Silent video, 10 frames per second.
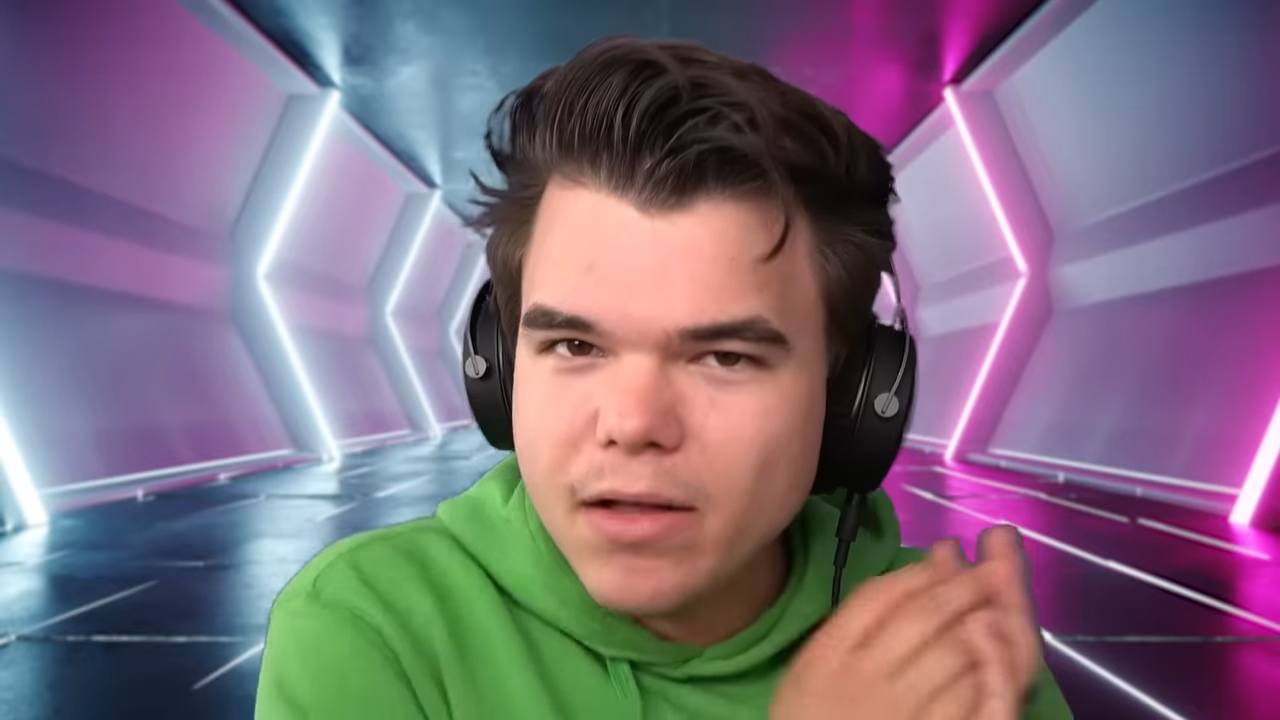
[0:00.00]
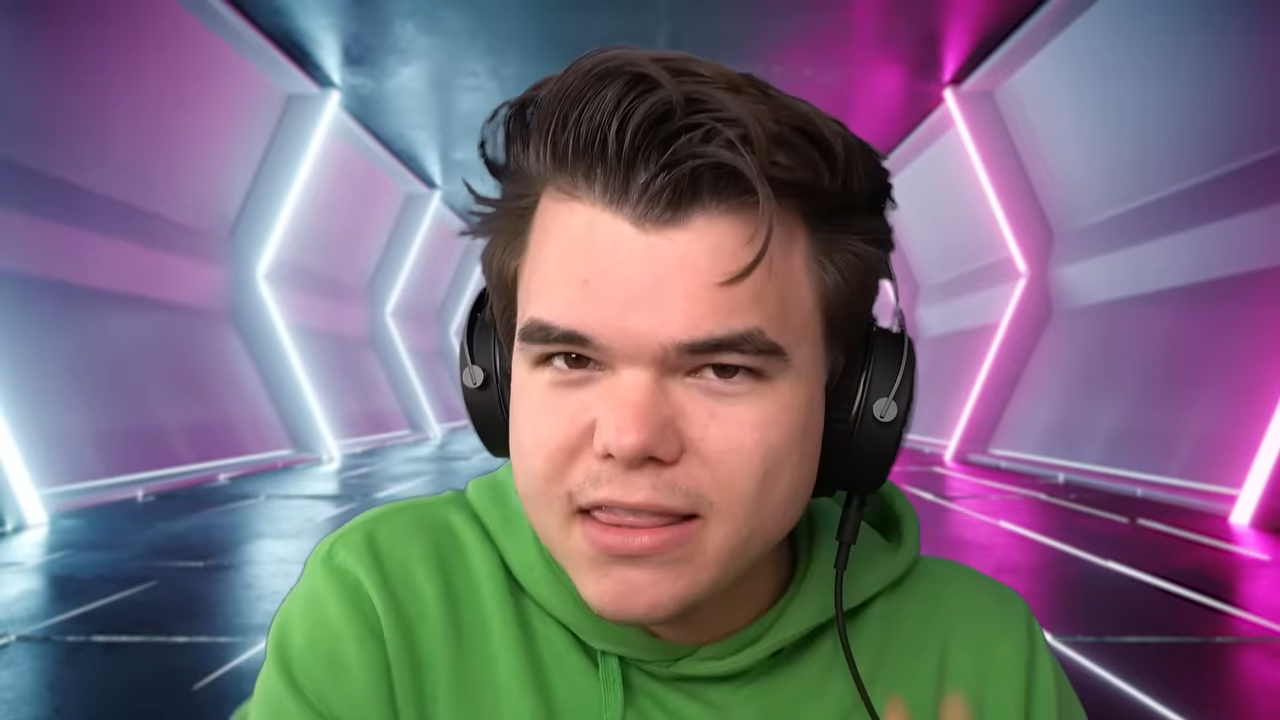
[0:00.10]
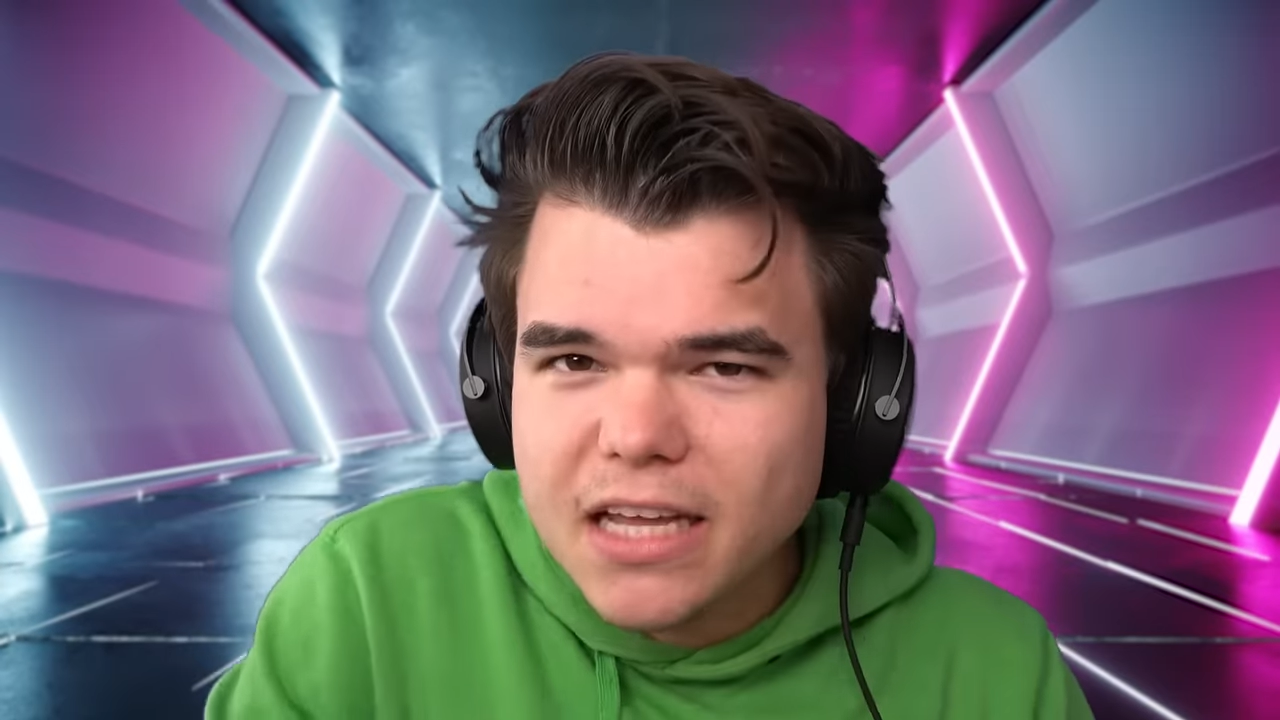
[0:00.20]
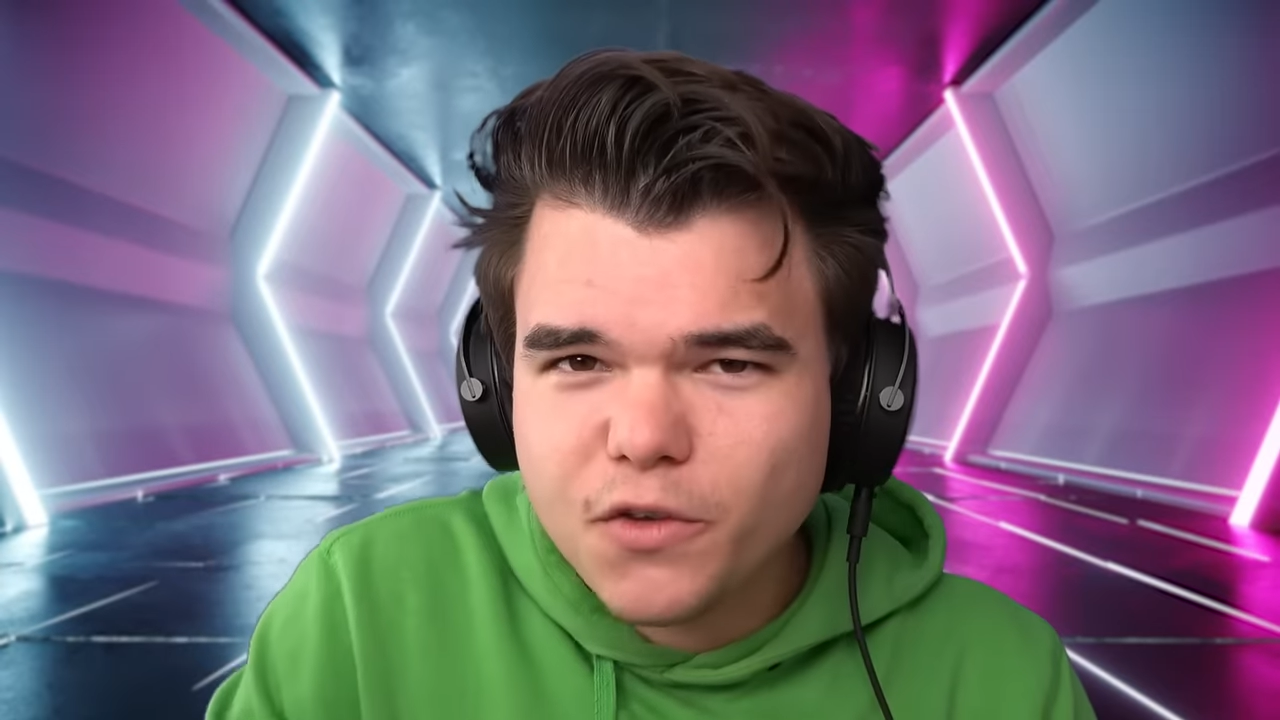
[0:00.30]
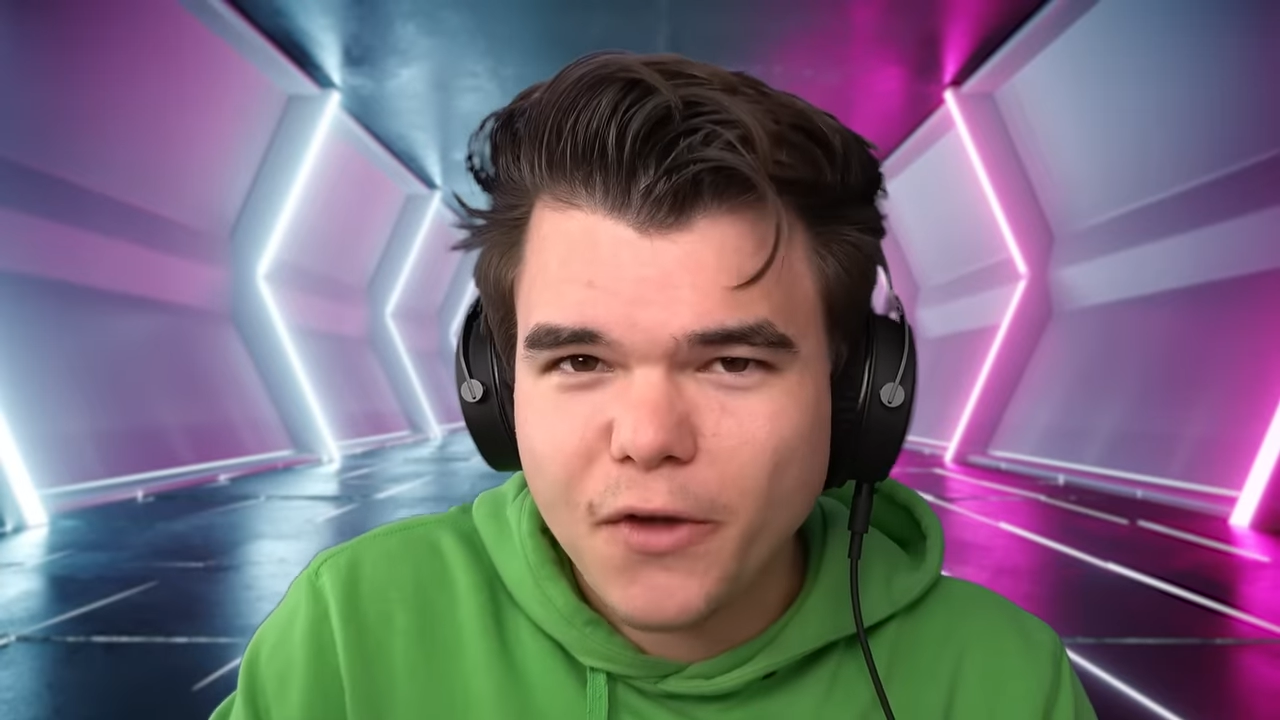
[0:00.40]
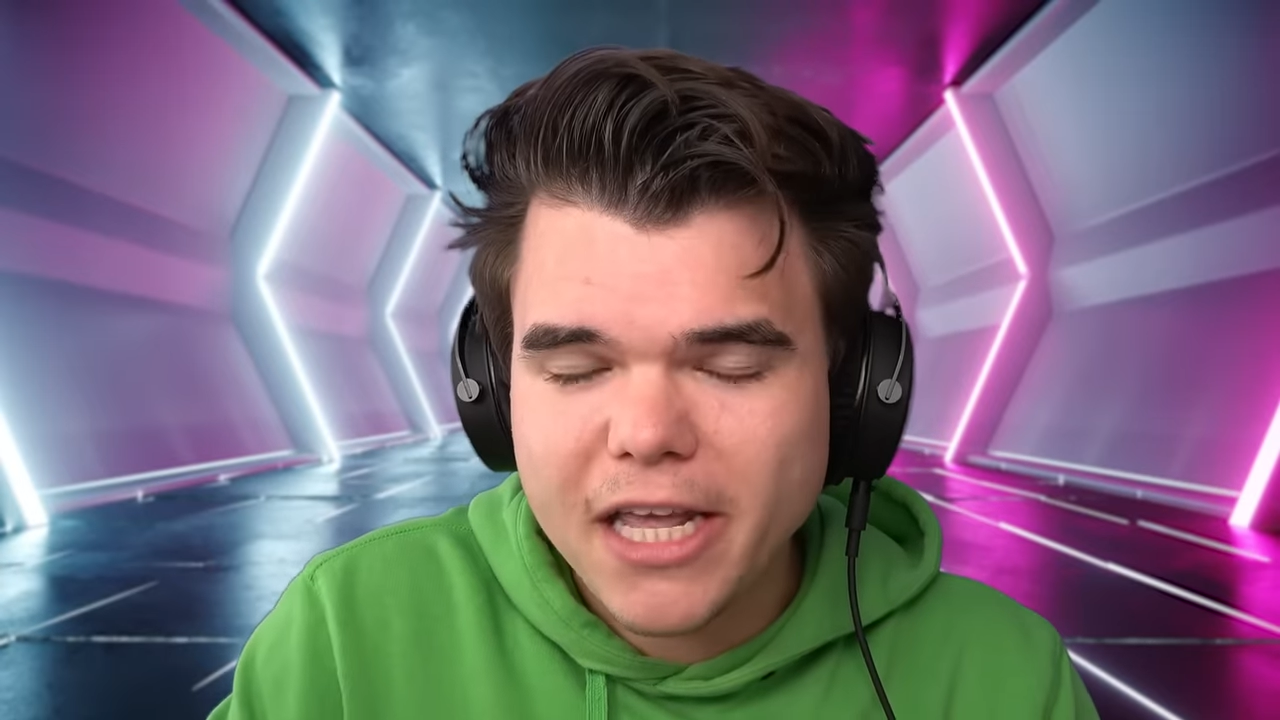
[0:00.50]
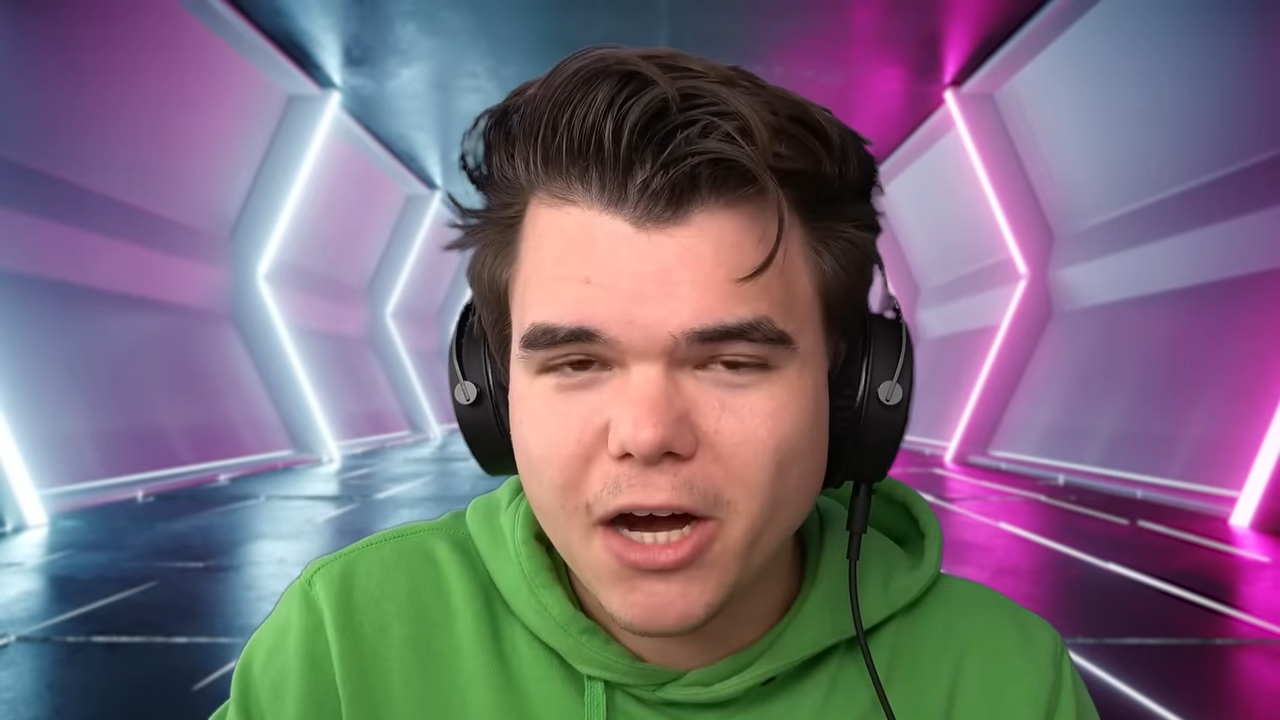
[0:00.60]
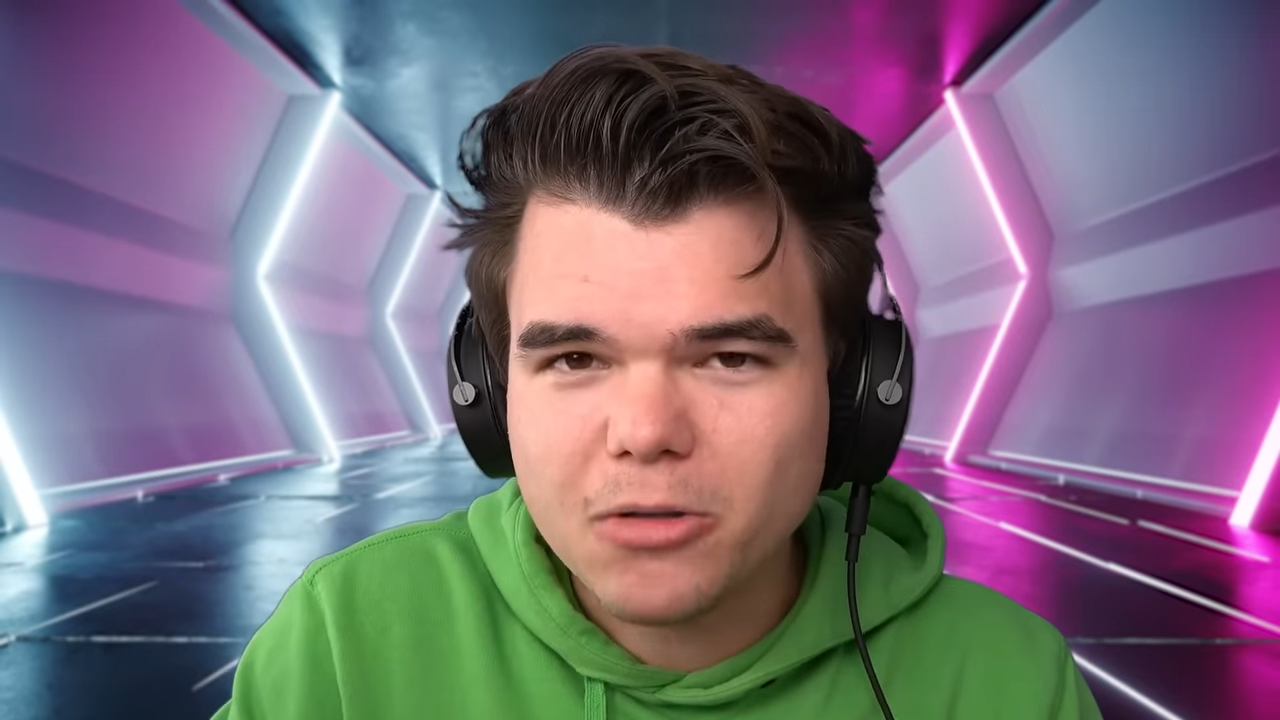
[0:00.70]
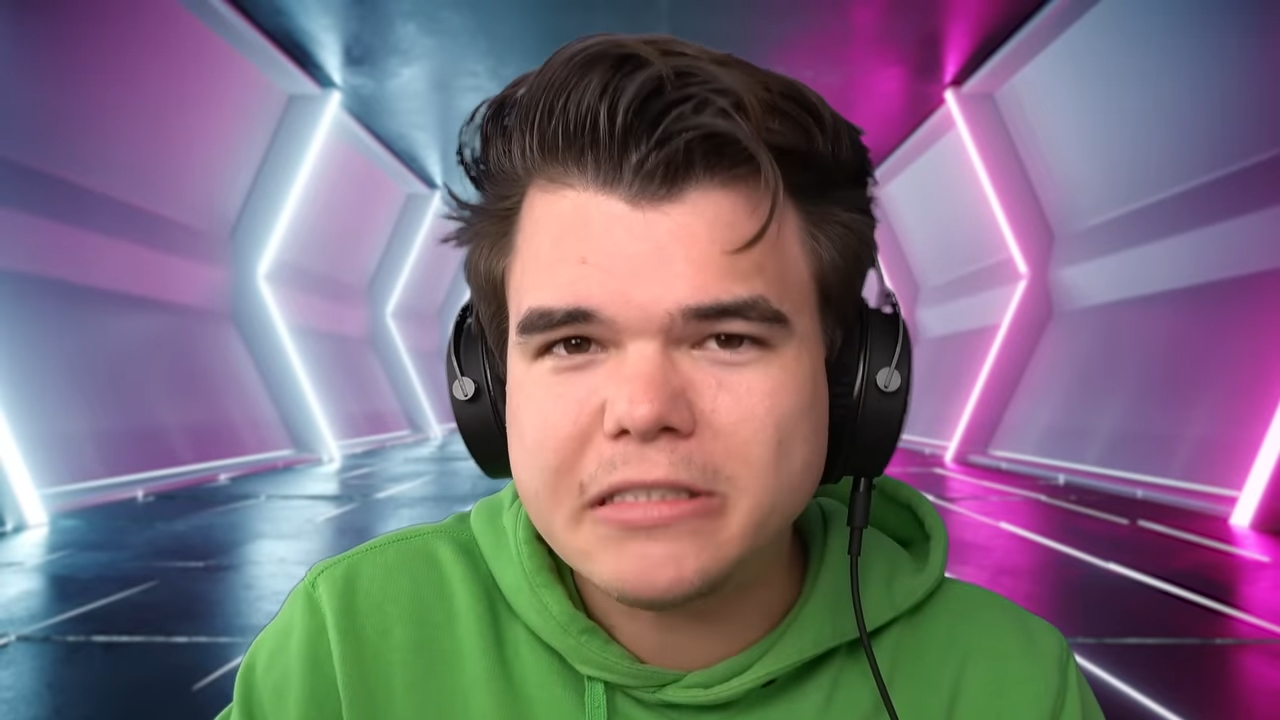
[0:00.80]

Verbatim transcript: Now, in this video,